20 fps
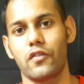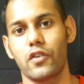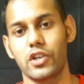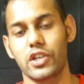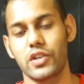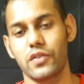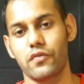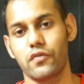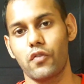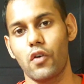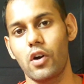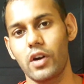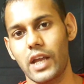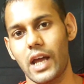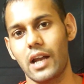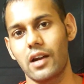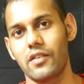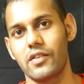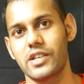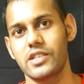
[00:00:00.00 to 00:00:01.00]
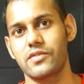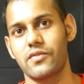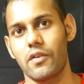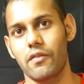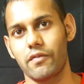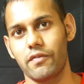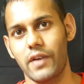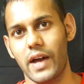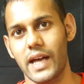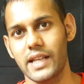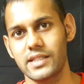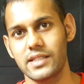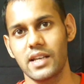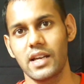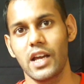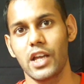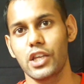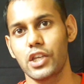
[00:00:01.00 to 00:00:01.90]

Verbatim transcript: forty-four calories from fats,